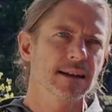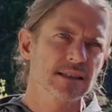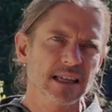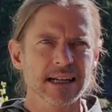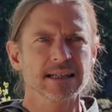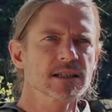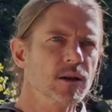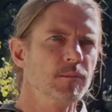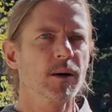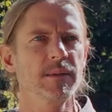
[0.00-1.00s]
It's kind of
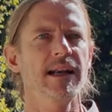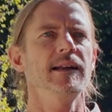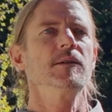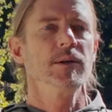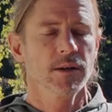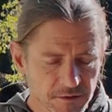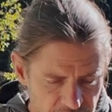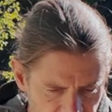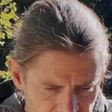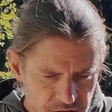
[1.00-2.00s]
discombobulated. We learn
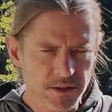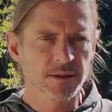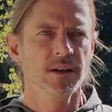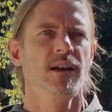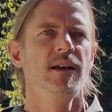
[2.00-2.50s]
flexion.